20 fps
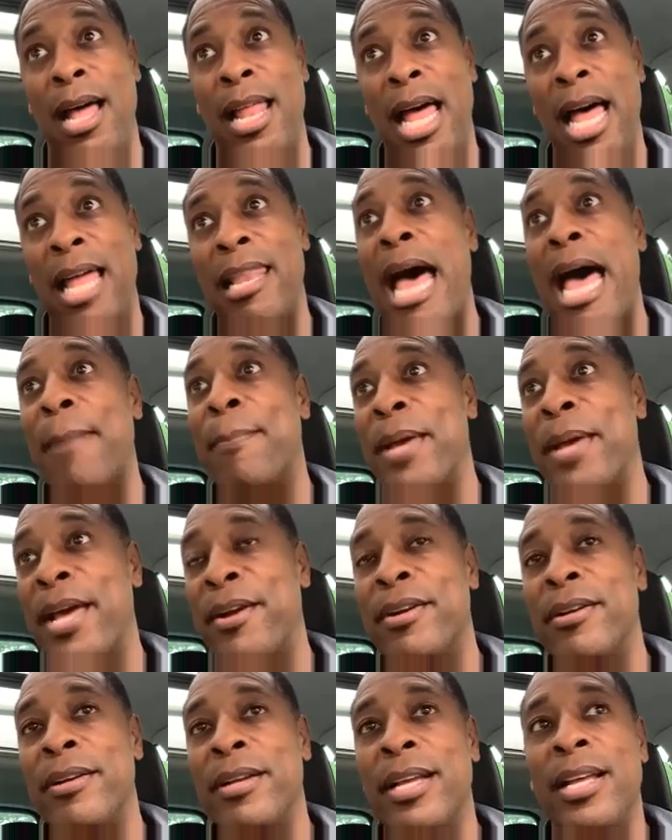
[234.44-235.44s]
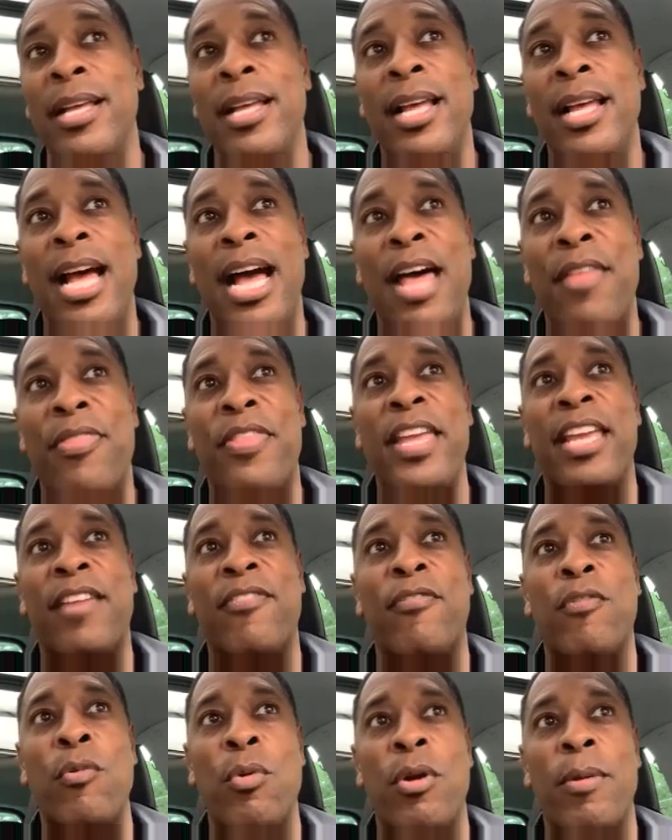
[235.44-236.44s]
a lot better. I
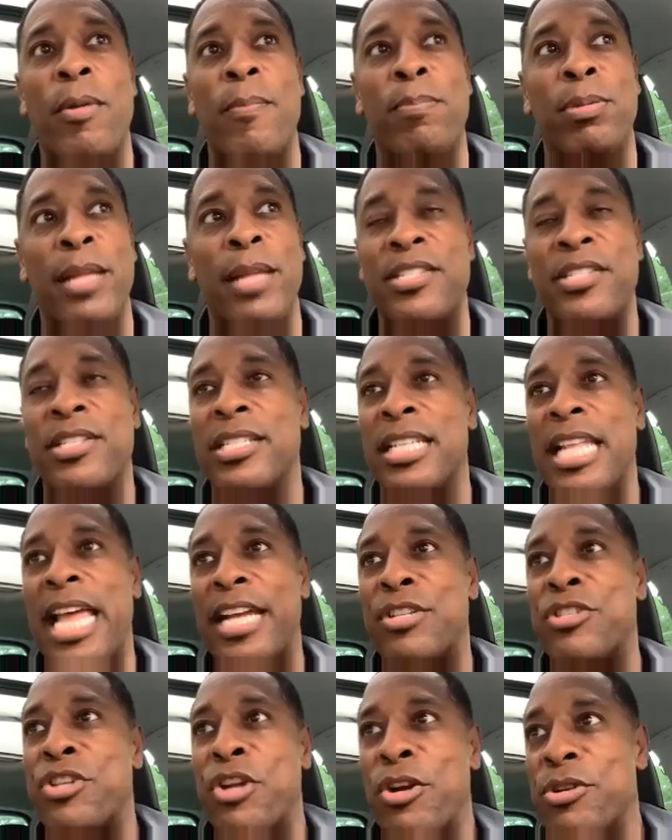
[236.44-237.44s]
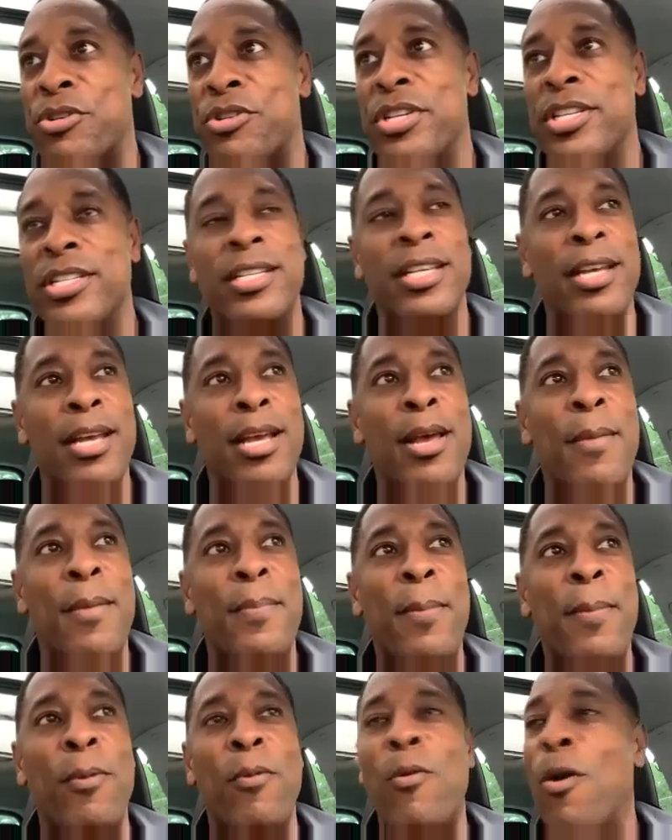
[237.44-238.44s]
think for places like churches,
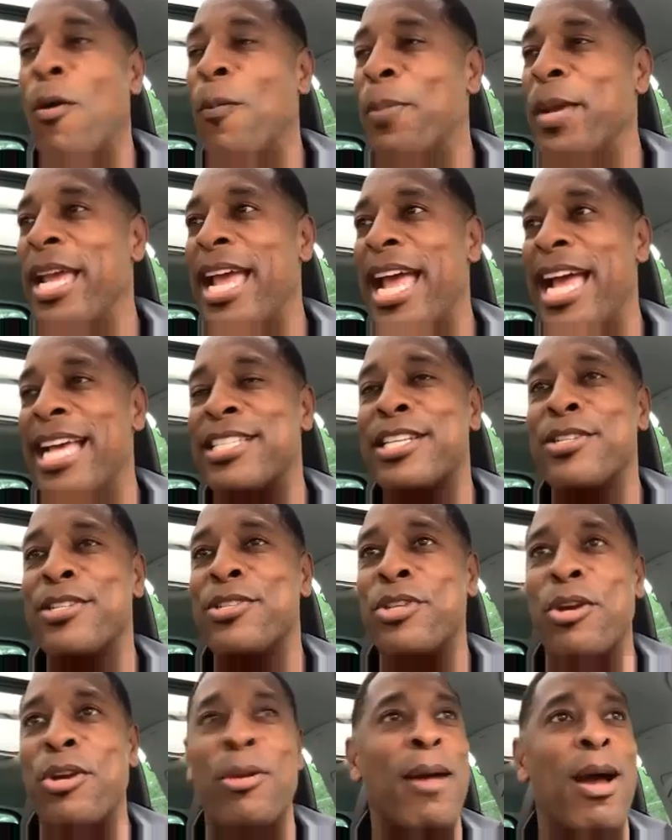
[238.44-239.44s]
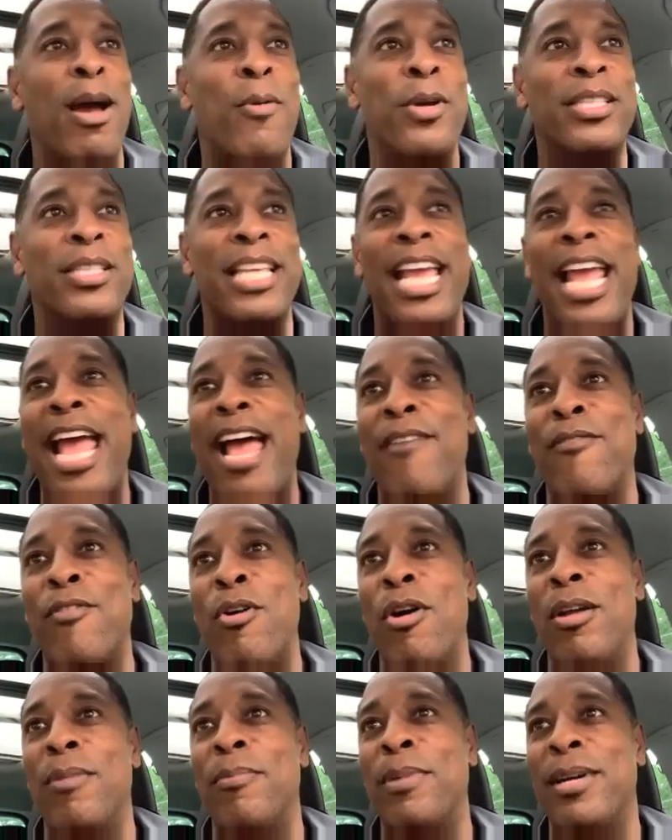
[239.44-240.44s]
people won't be as concerned about what they have
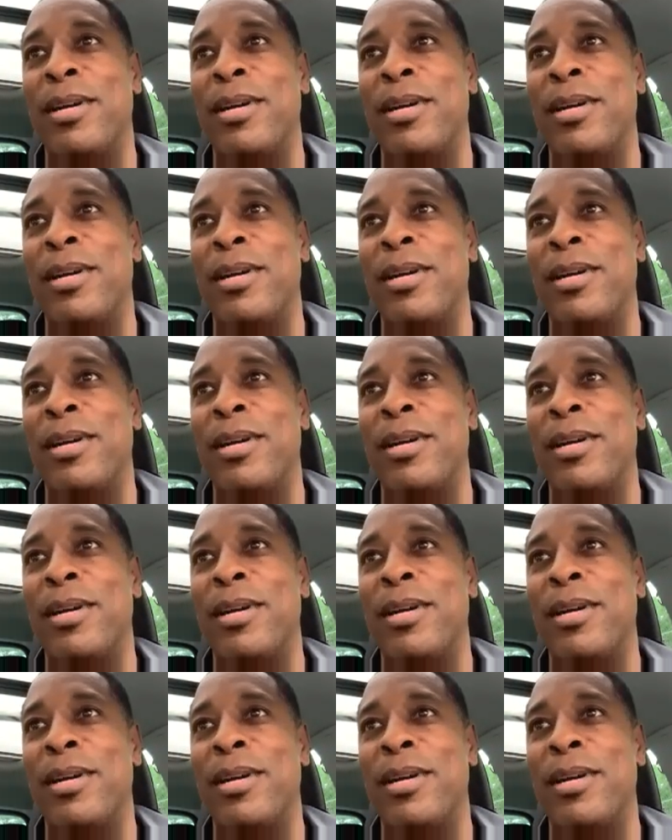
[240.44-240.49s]
on,